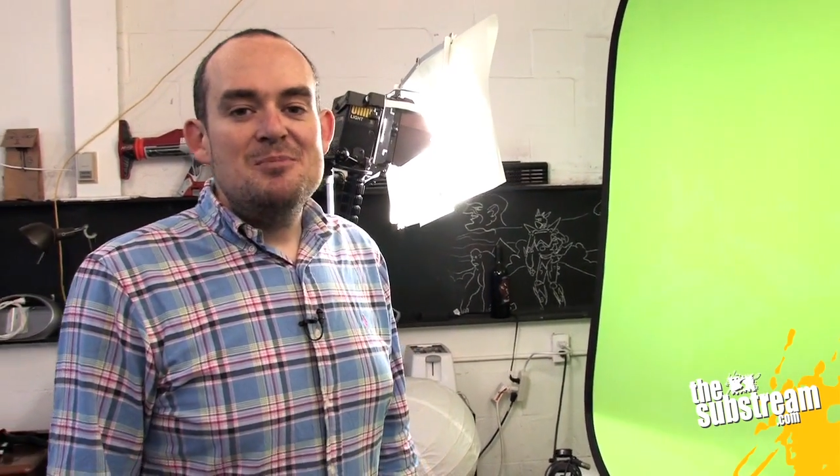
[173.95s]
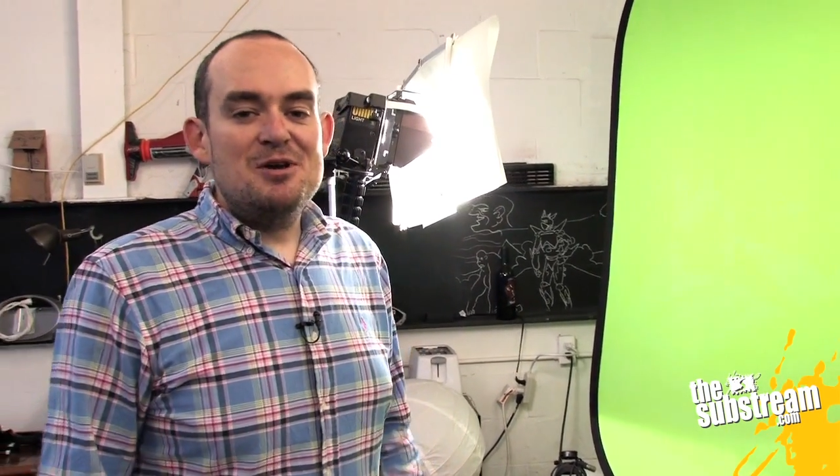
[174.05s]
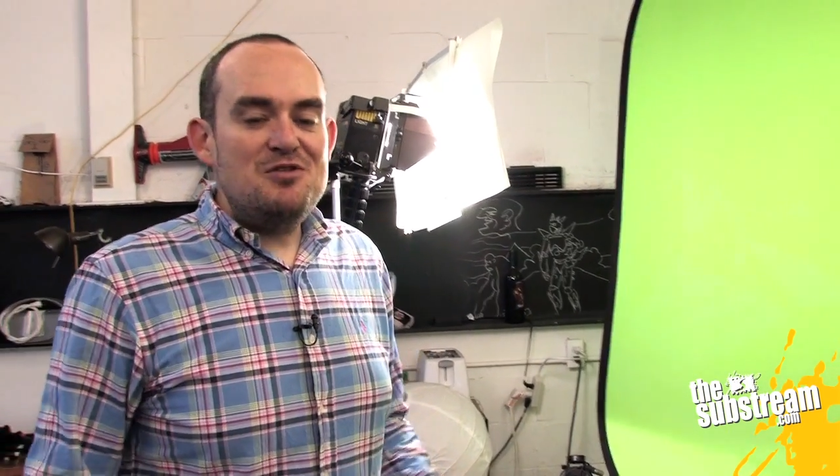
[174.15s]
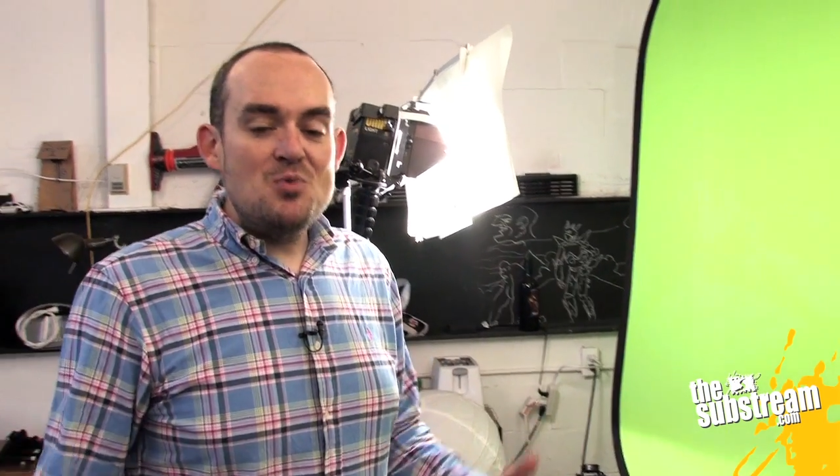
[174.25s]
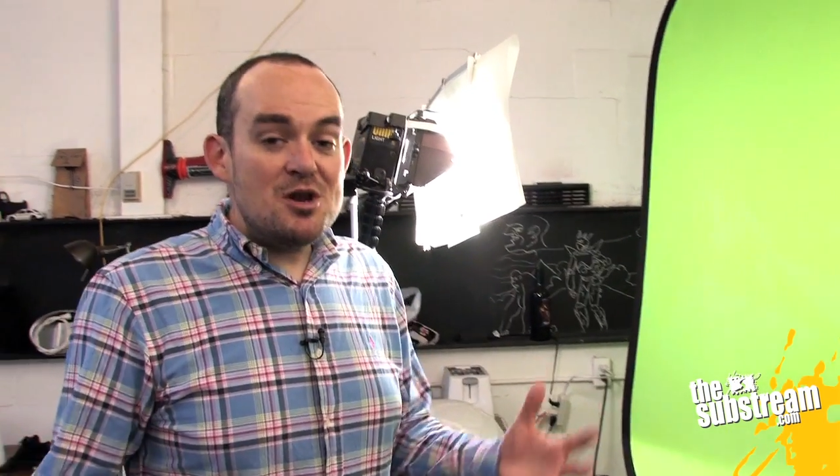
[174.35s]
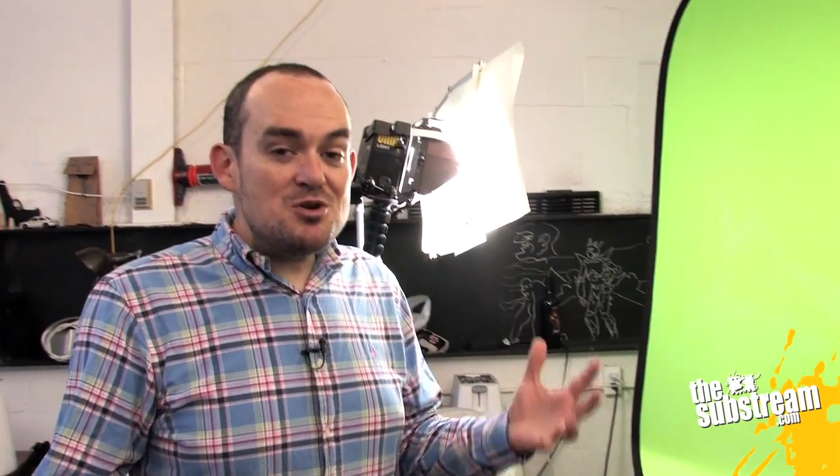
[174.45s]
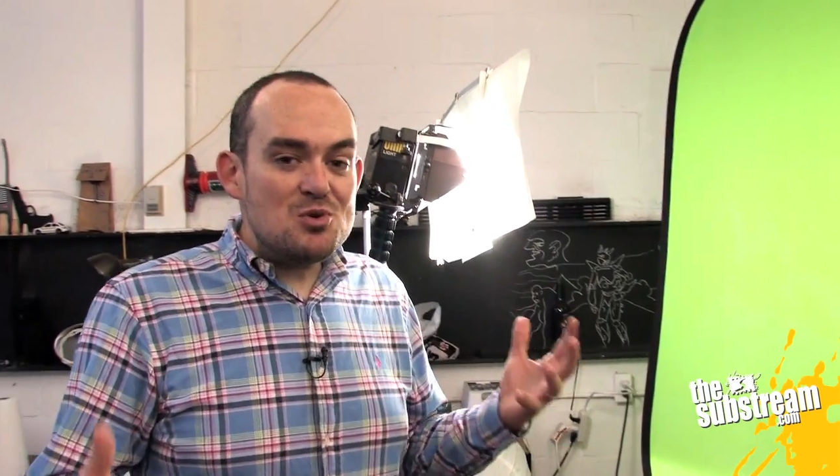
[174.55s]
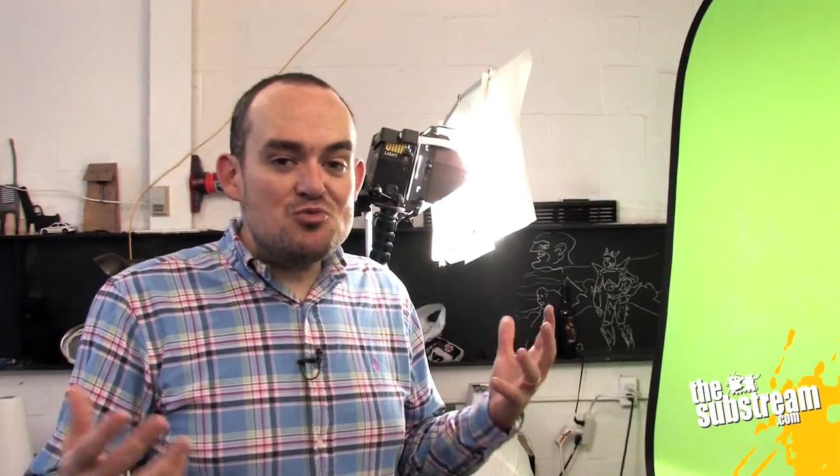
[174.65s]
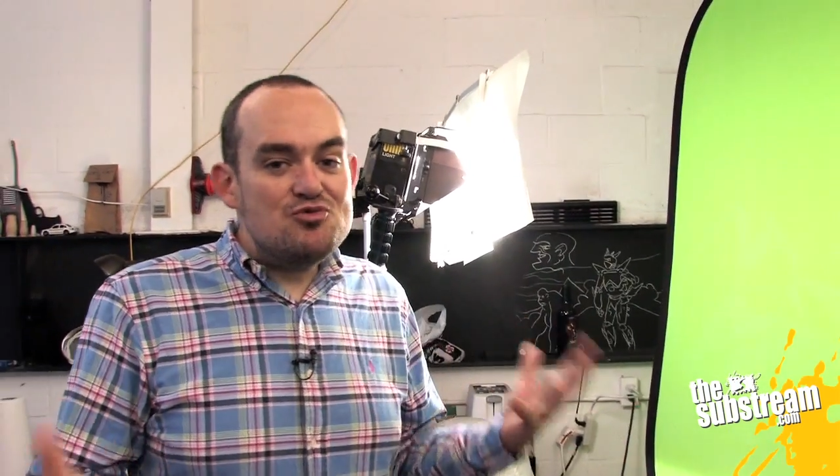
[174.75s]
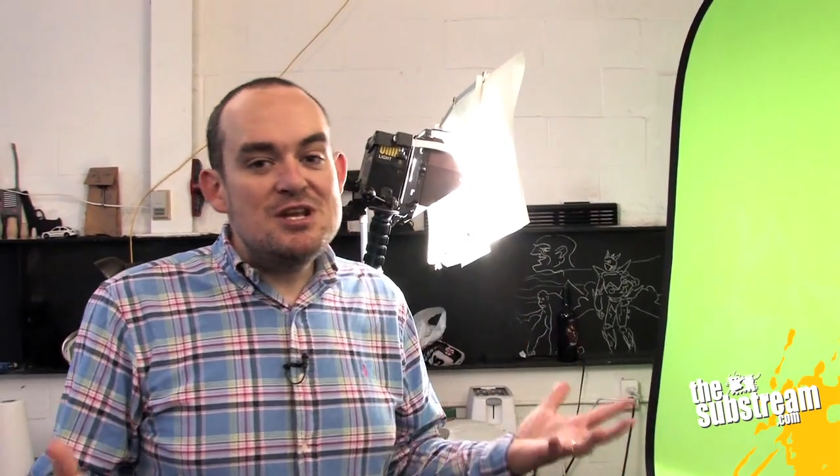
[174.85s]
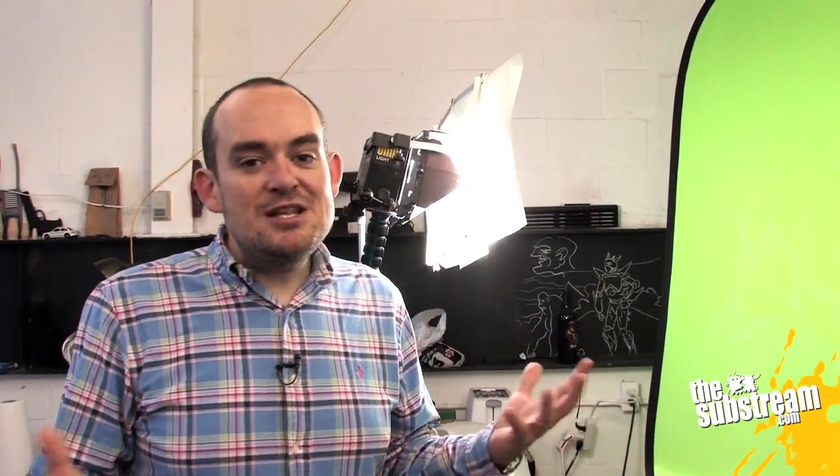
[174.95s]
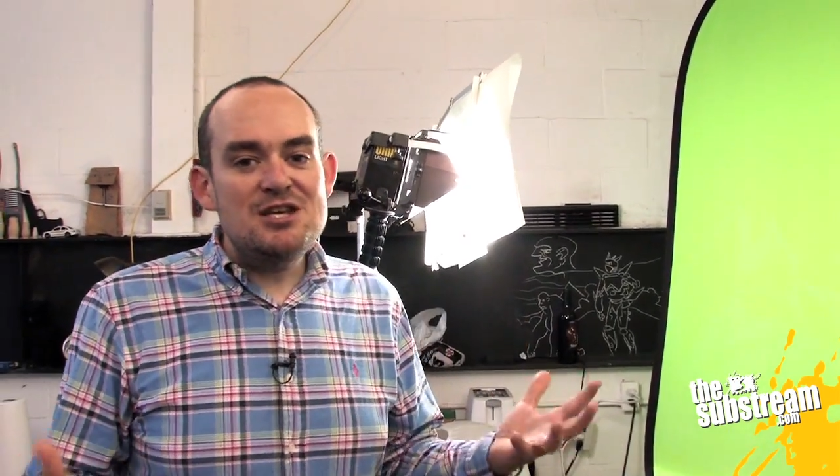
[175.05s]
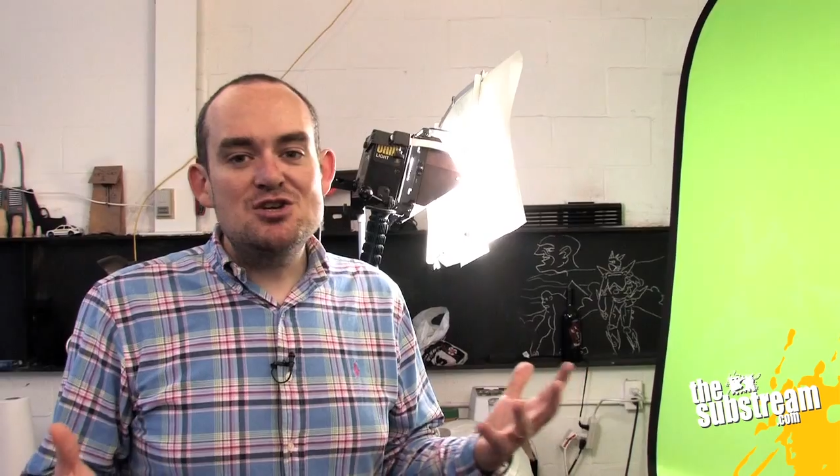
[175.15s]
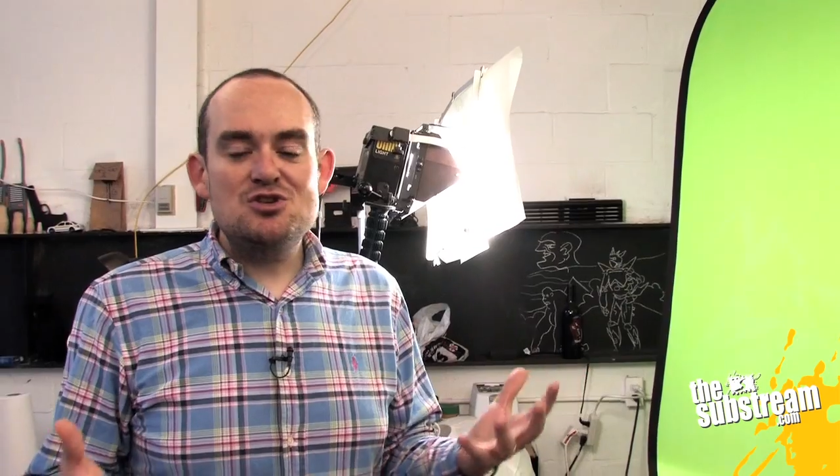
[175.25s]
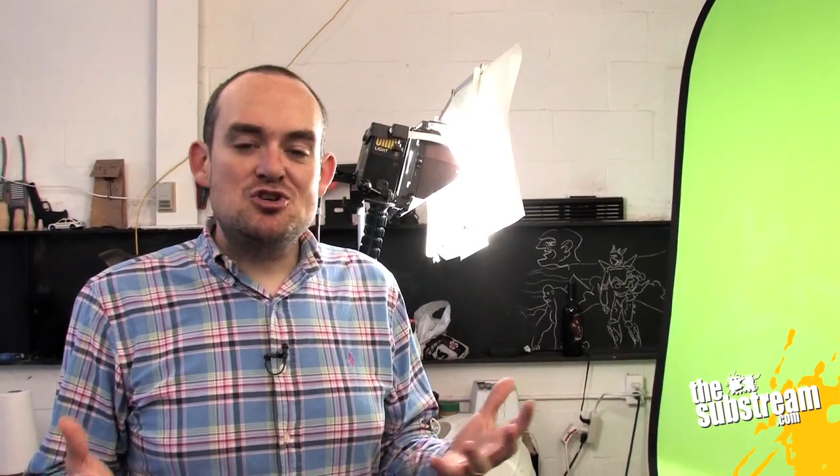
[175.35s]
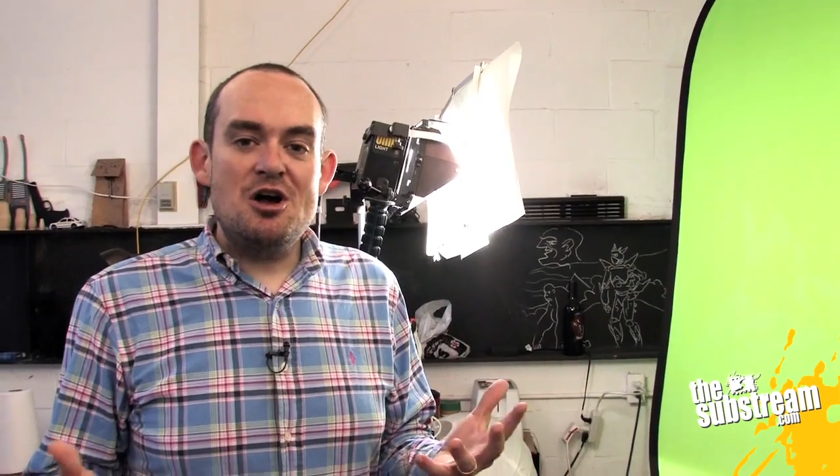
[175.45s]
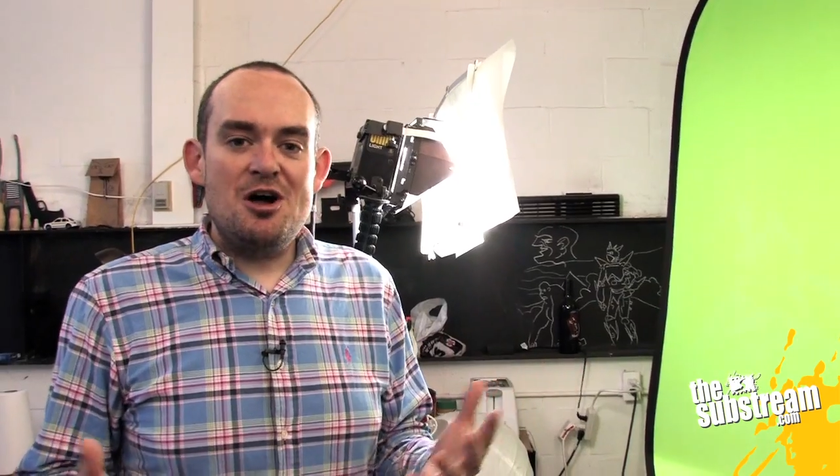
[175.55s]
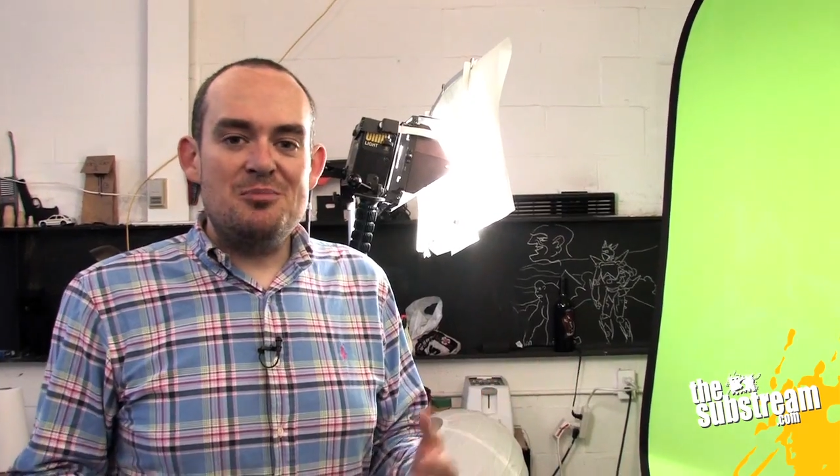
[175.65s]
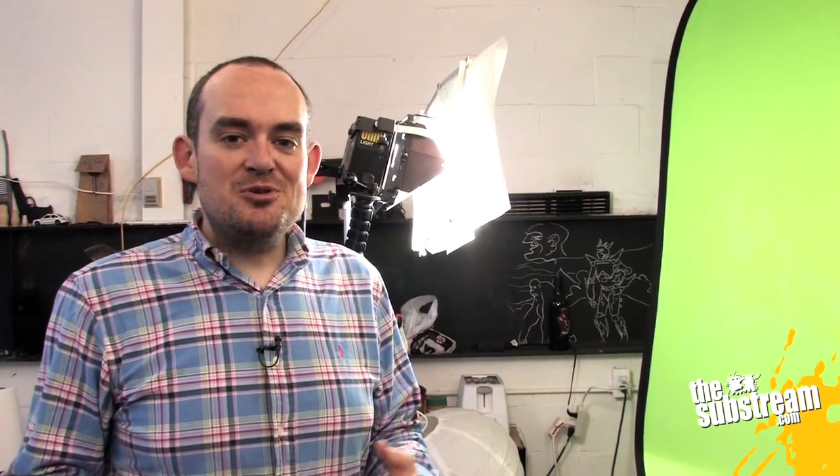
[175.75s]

But if you want to do a really good job,